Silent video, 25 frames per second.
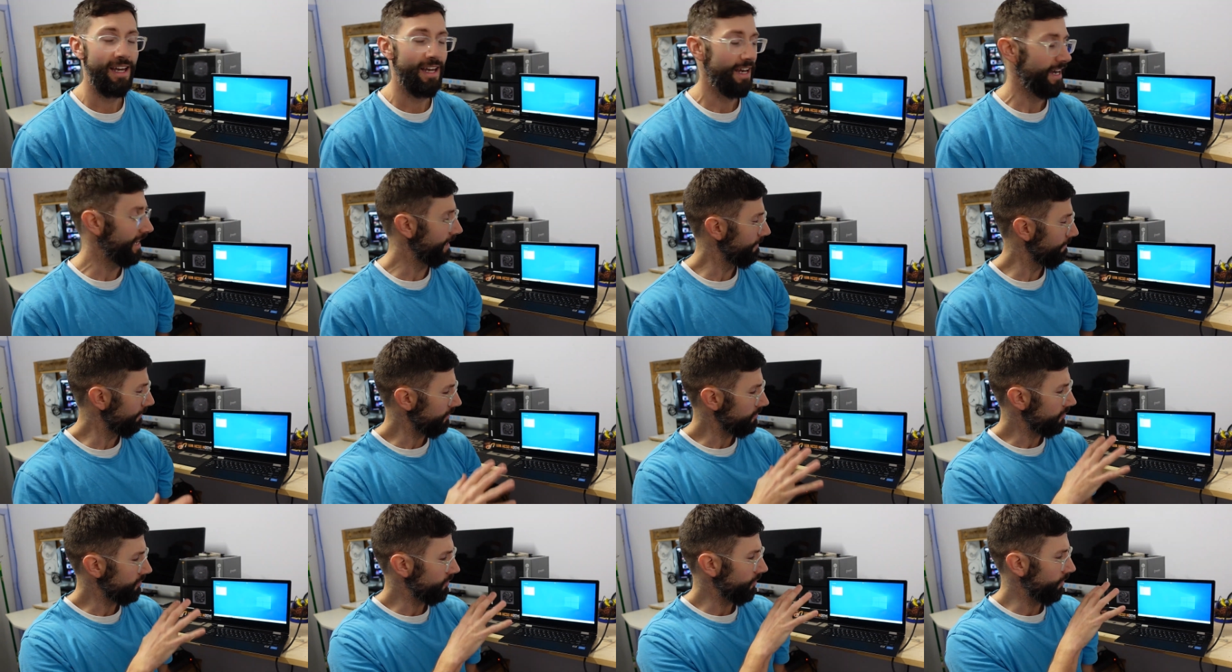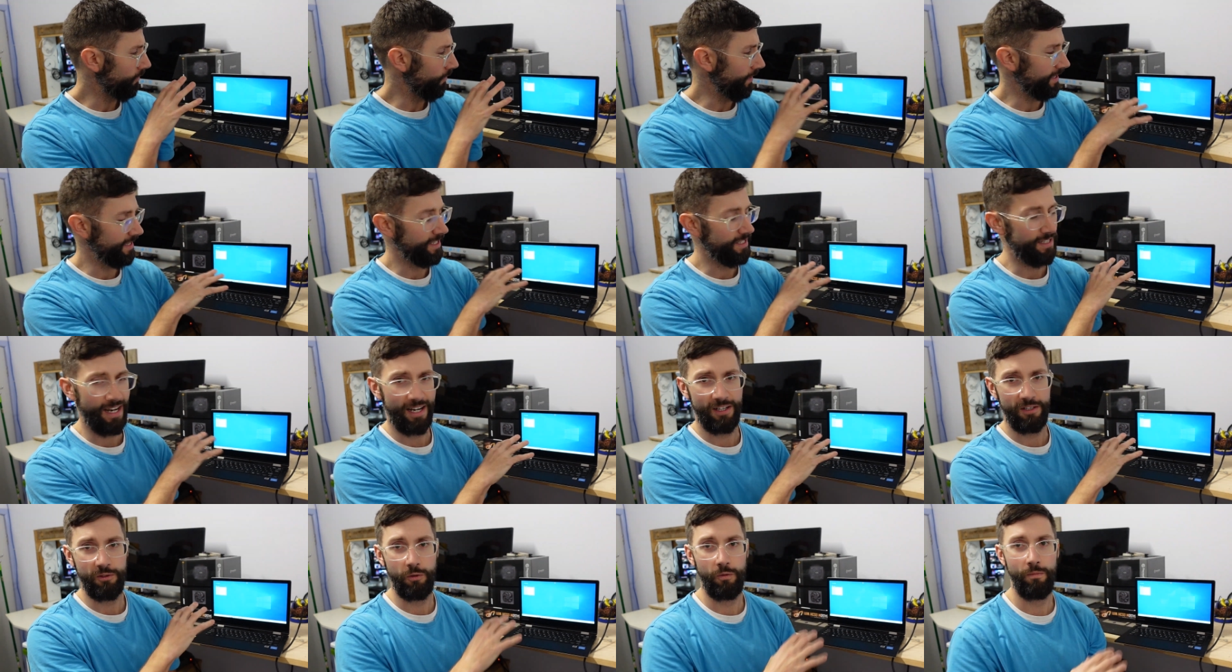and I'm not sure when this
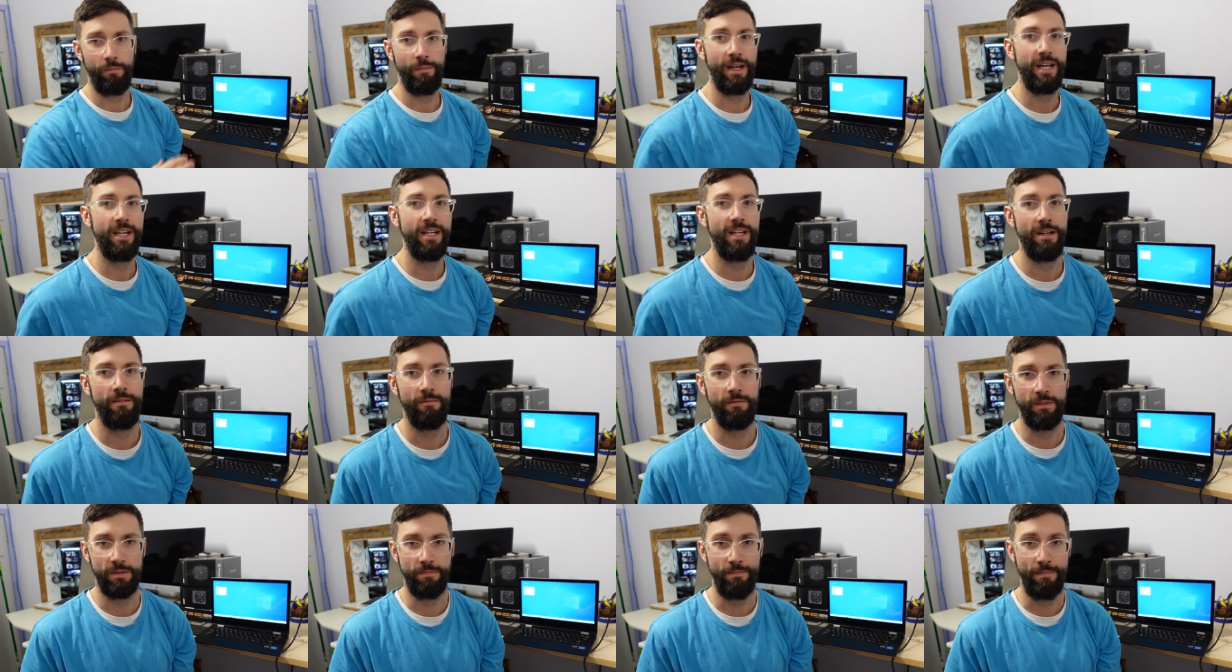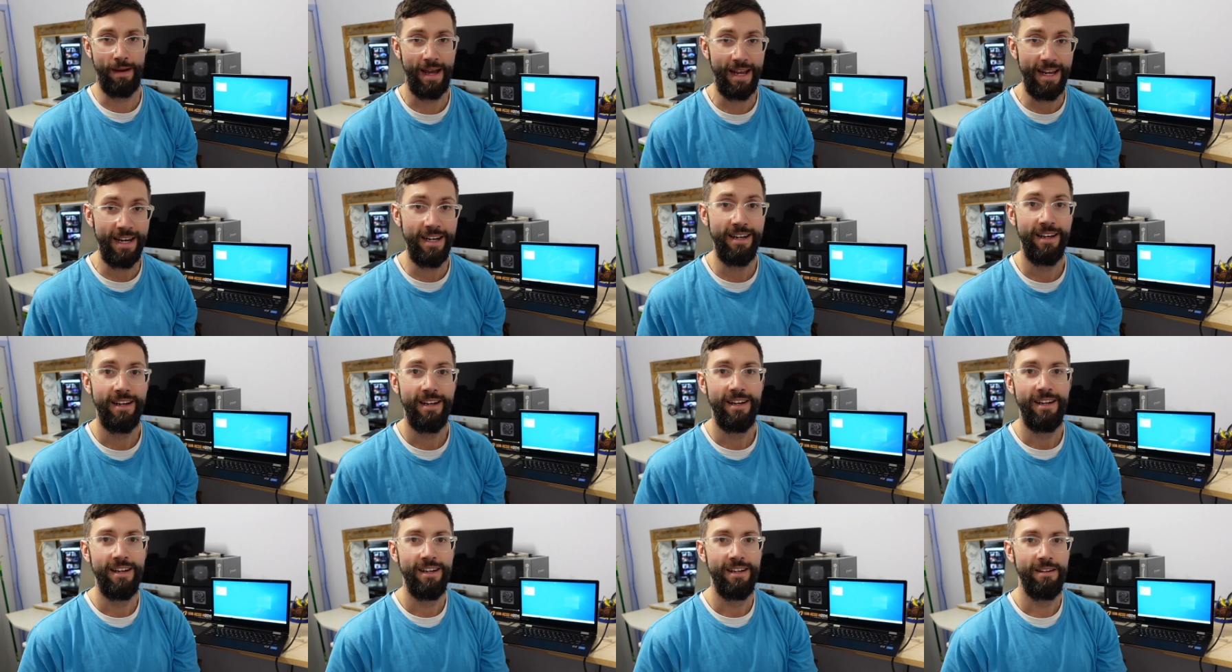actual Medion was made,
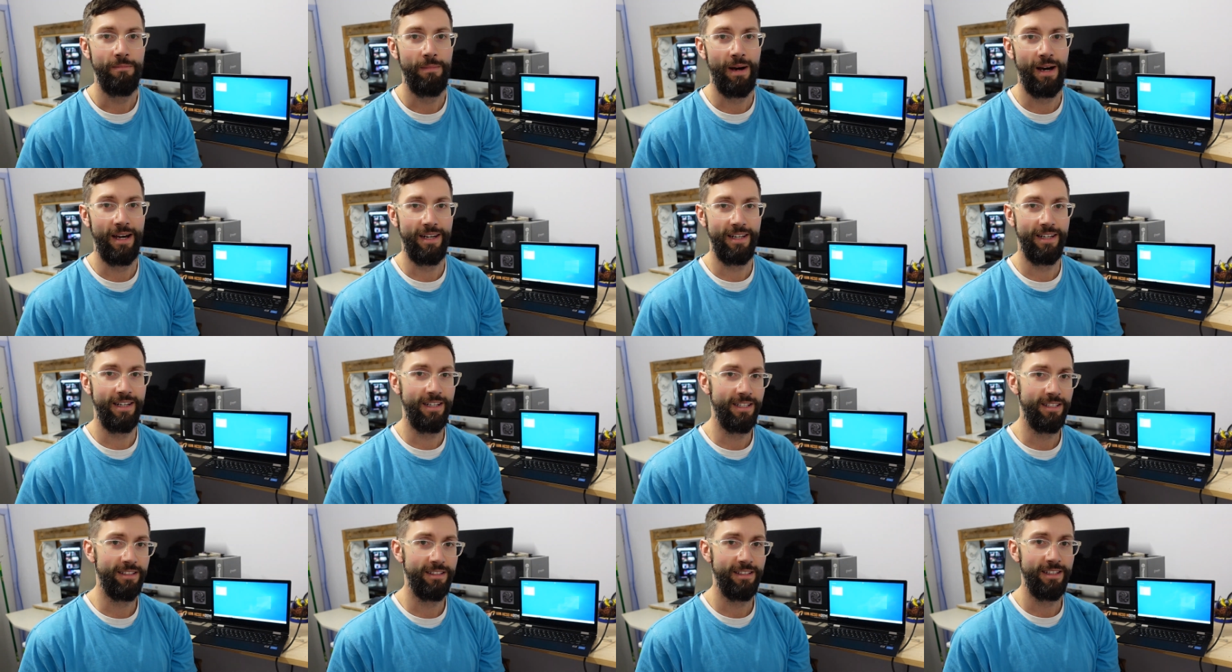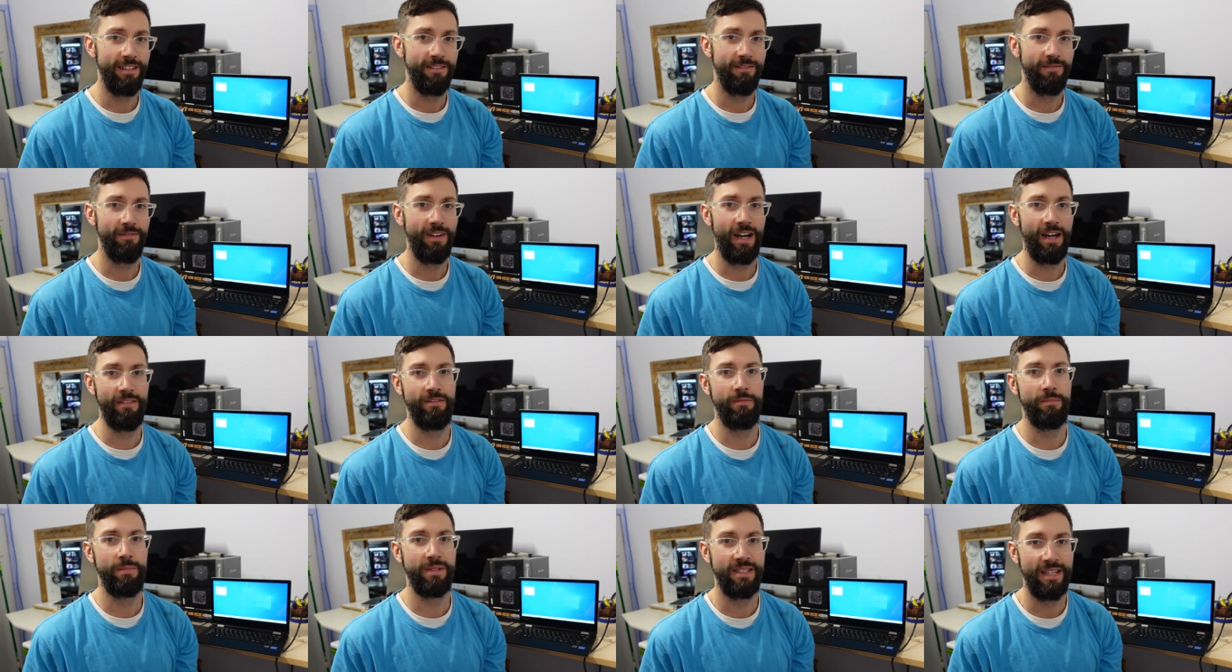but it is
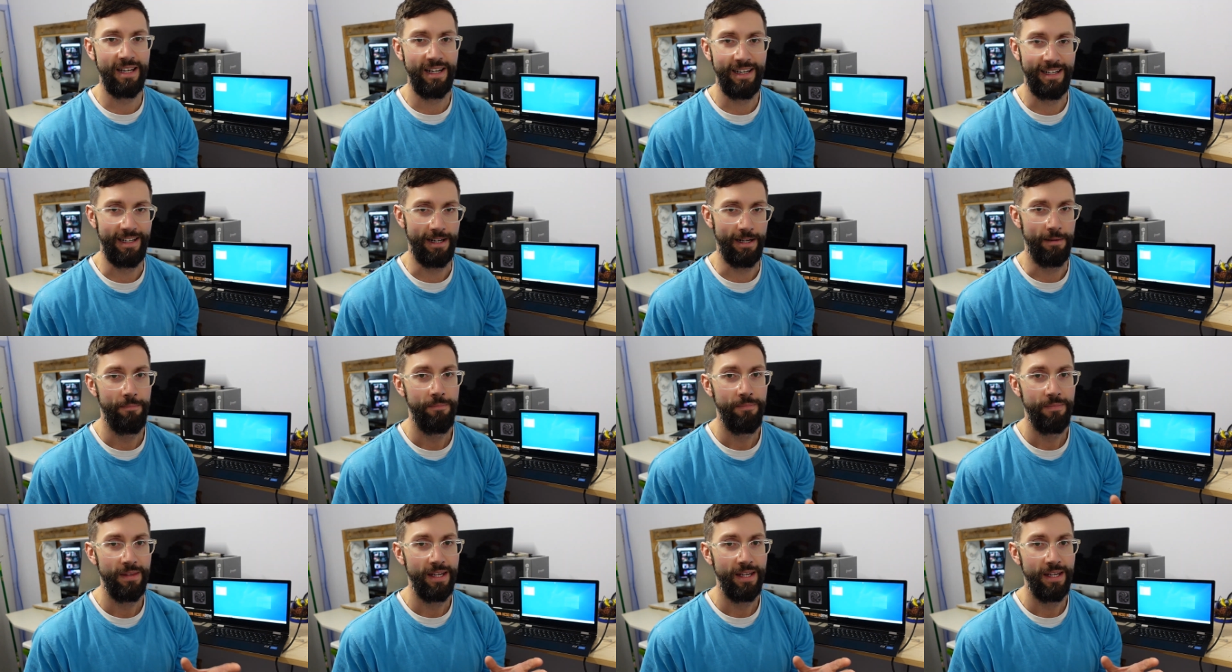rather bizarre.